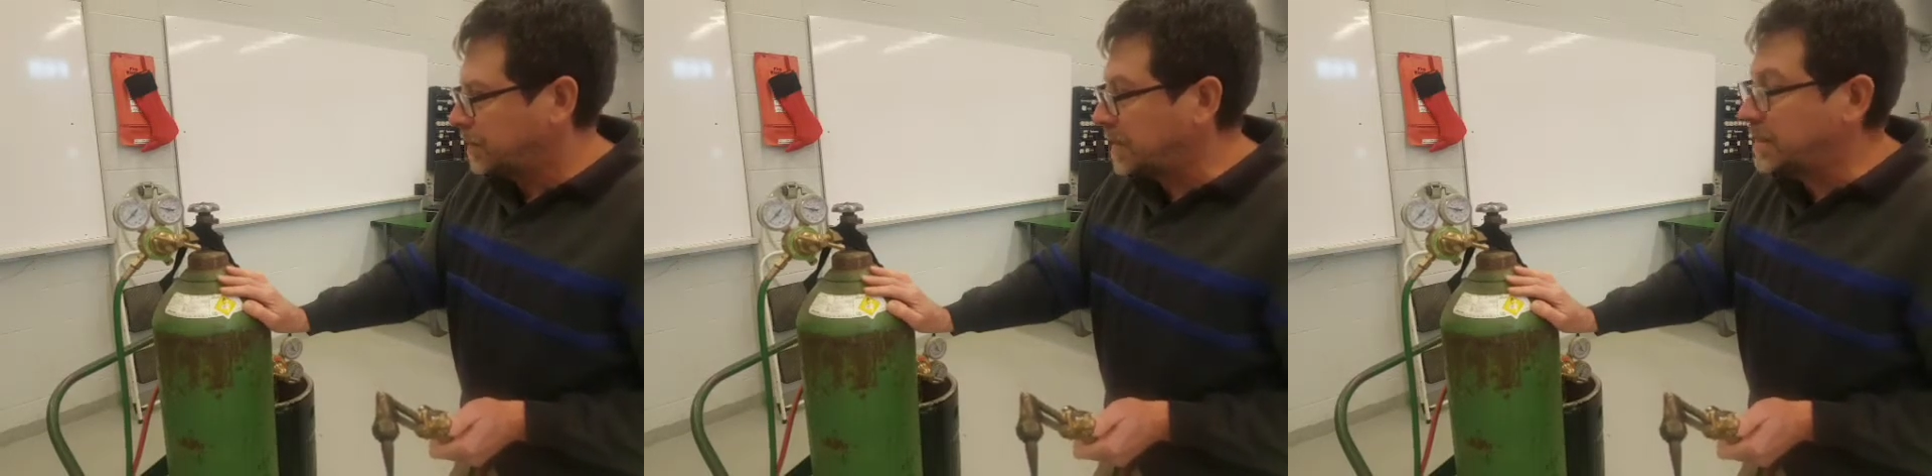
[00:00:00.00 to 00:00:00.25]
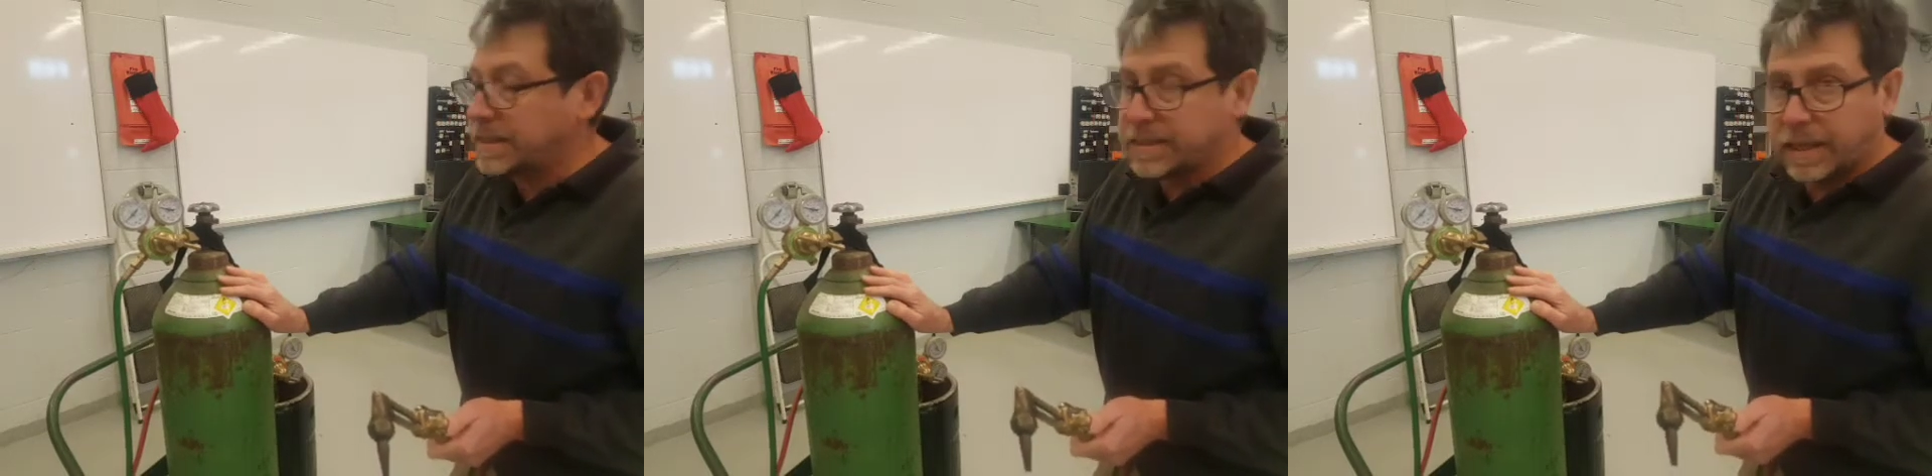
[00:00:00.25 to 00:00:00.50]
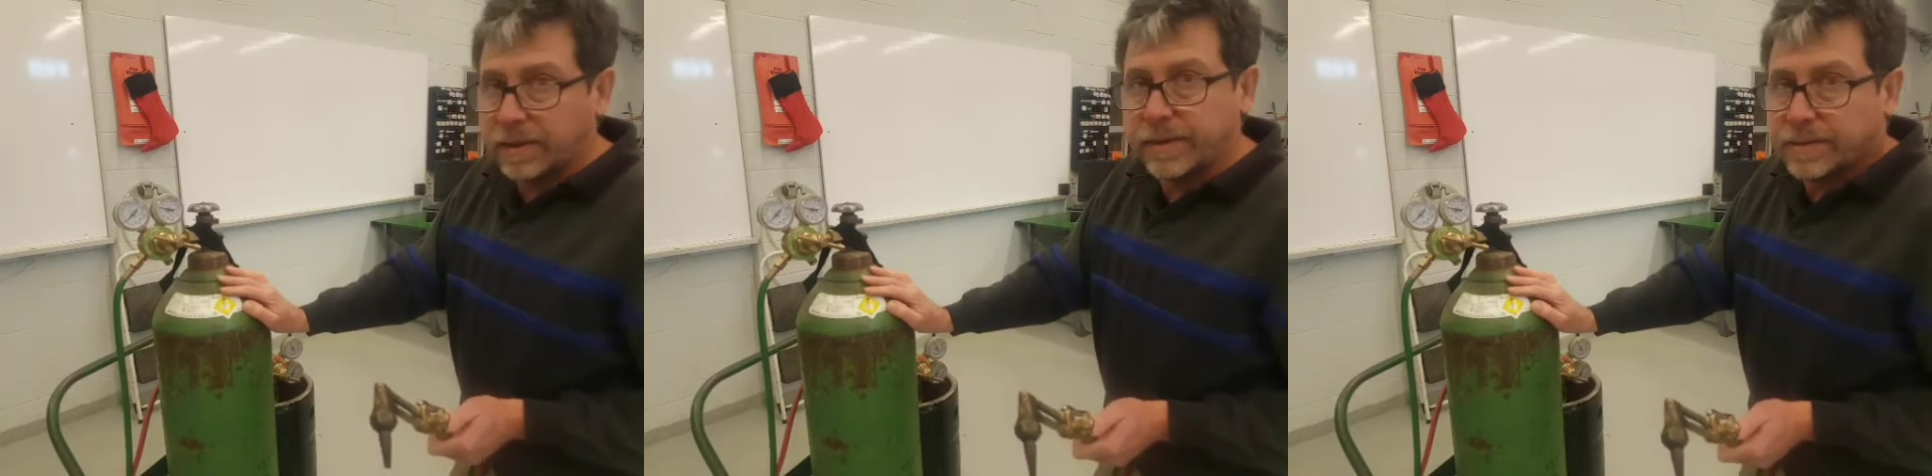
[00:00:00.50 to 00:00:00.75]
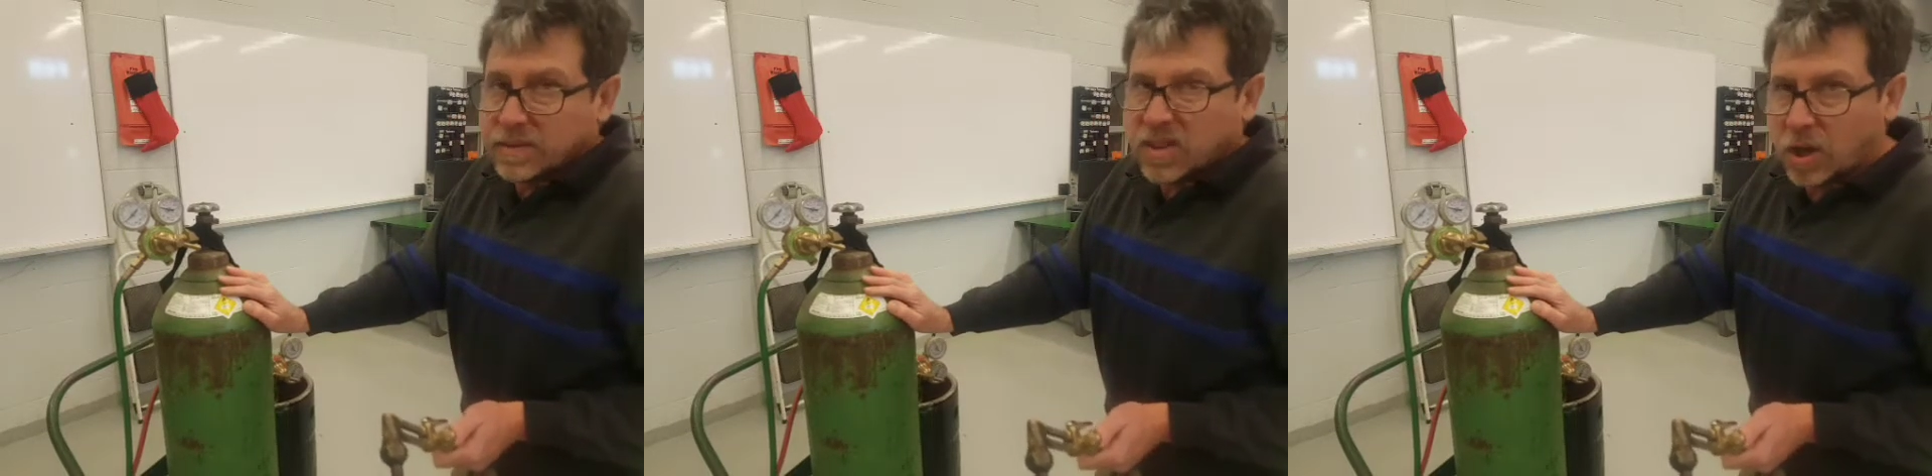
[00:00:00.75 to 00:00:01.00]
it's the
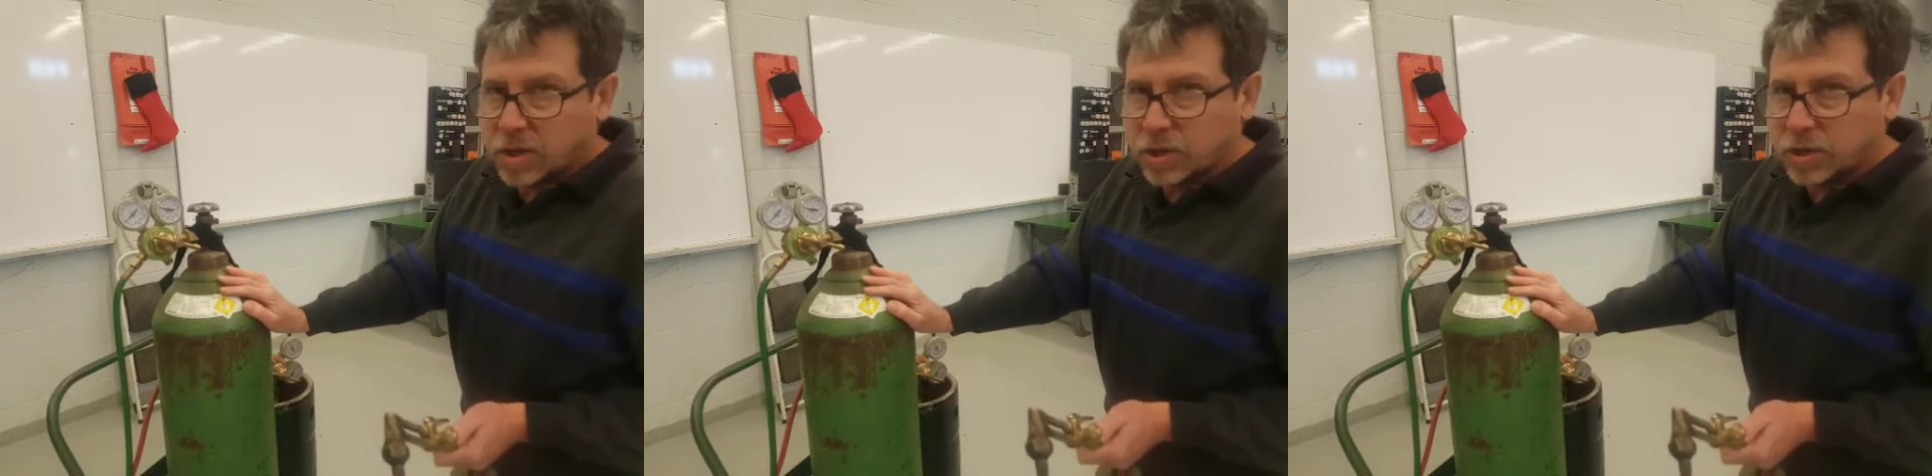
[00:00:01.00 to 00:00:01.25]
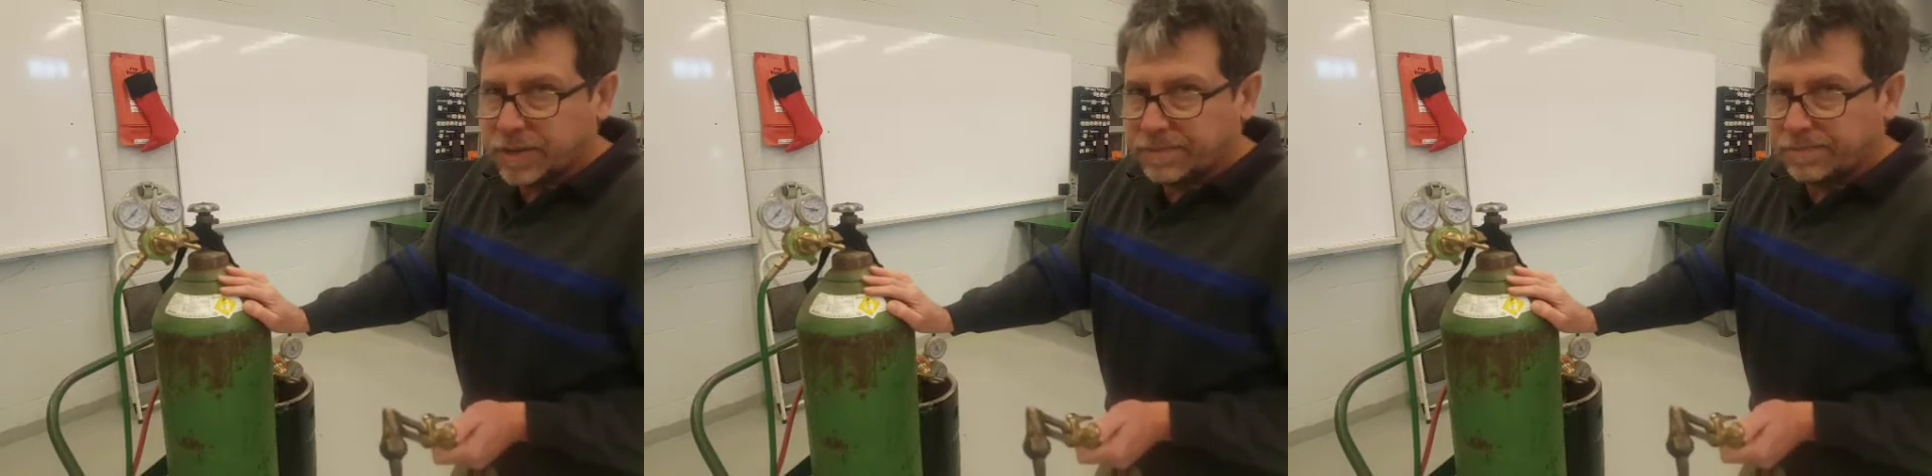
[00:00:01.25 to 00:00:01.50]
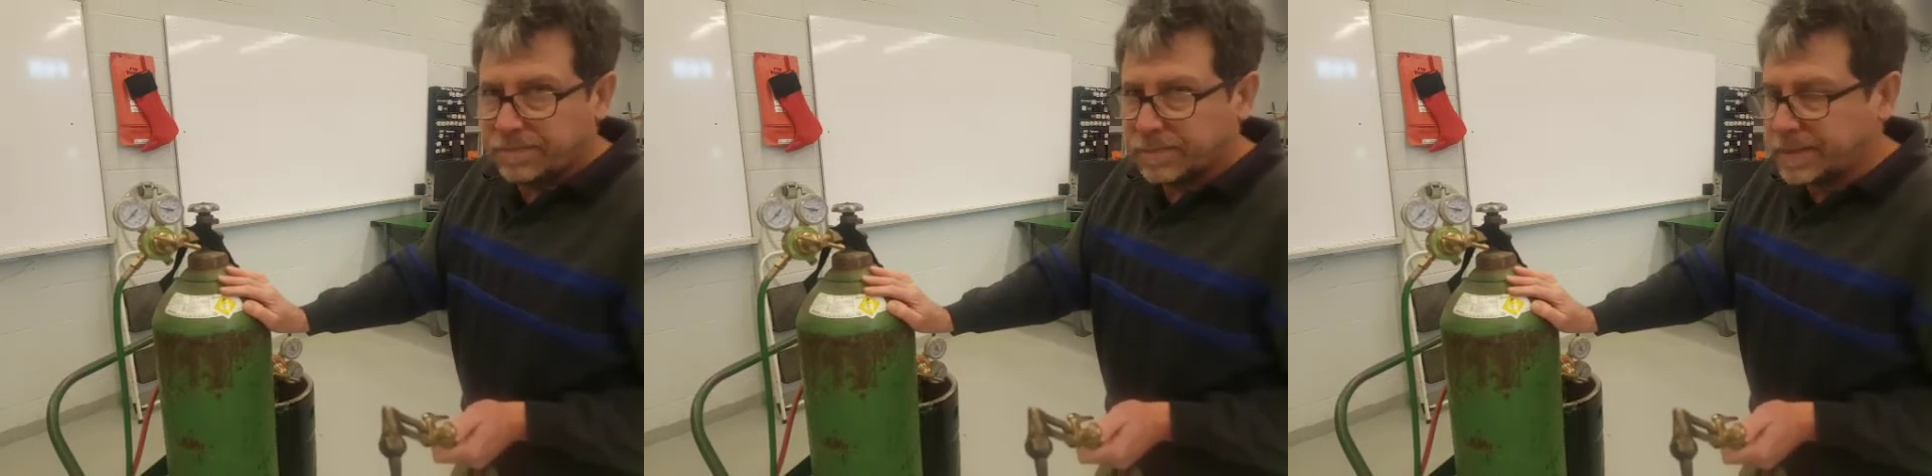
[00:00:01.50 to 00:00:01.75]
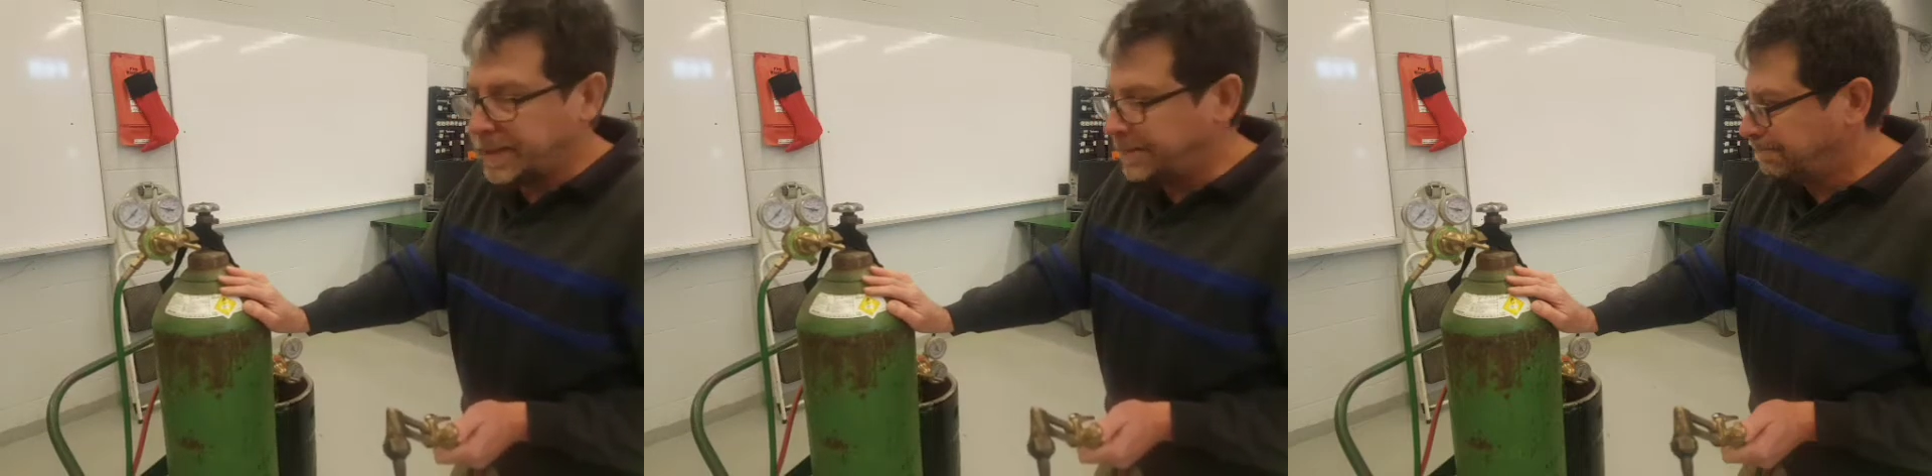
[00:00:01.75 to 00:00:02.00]
accelerant, it's the oxygen,
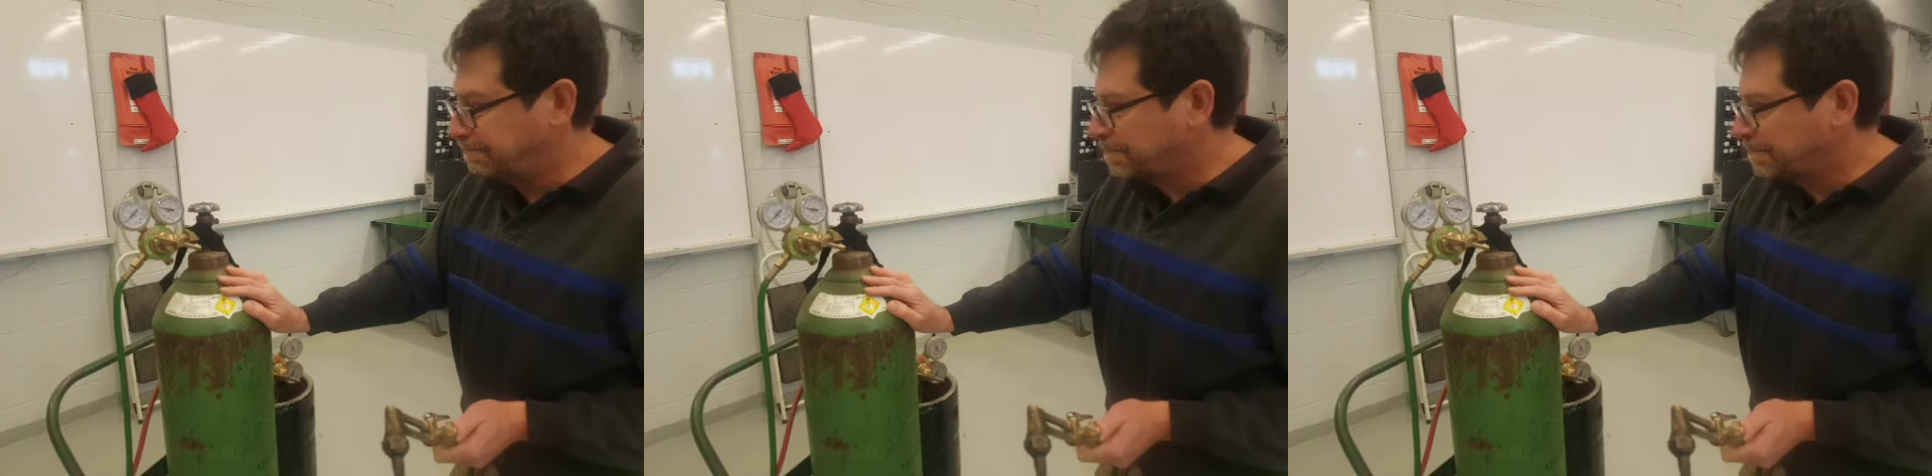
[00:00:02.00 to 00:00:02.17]
right?